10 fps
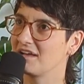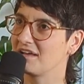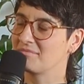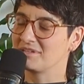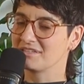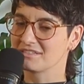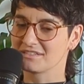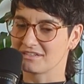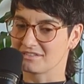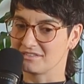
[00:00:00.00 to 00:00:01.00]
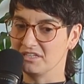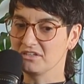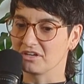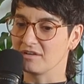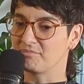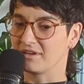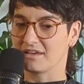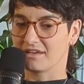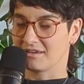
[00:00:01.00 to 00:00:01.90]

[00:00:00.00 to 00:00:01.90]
This isn't a secret, but